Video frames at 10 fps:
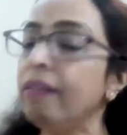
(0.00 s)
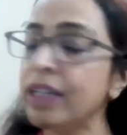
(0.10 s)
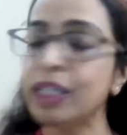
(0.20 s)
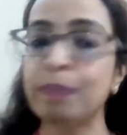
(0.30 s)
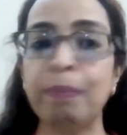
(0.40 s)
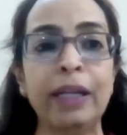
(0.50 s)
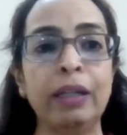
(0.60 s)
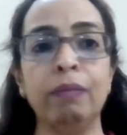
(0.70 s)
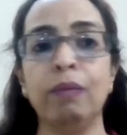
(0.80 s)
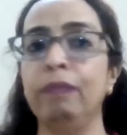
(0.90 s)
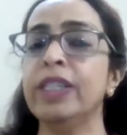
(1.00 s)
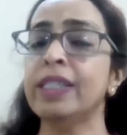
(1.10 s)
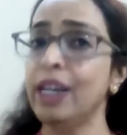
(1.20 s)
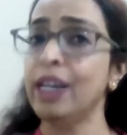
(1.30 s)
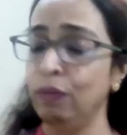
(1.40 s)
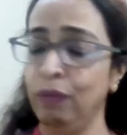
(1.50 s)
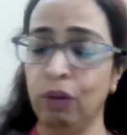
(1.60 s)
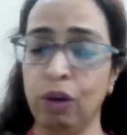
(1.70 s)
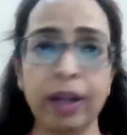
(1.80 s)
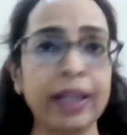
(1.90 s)
irrespective of the size of
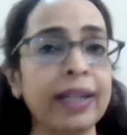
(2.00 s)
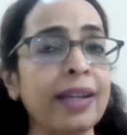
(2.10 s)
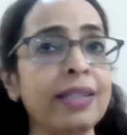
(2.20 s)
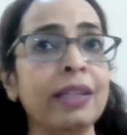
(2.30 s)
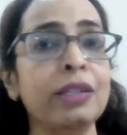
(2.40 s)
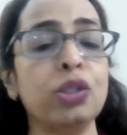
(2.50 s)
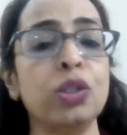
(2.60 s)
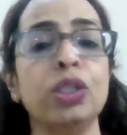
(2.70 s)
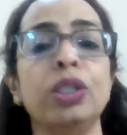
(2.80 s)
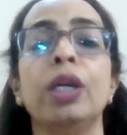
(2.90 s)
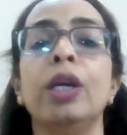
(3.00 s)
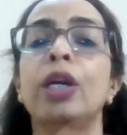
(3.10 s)
your organization,